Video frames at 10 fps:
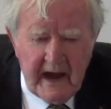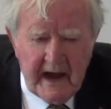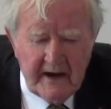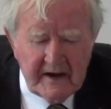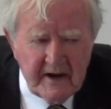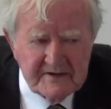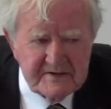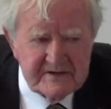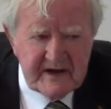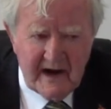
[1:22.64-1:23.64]
And I got
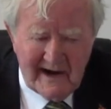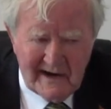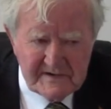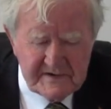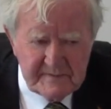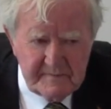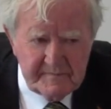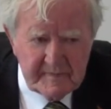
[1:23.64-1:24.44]
cards.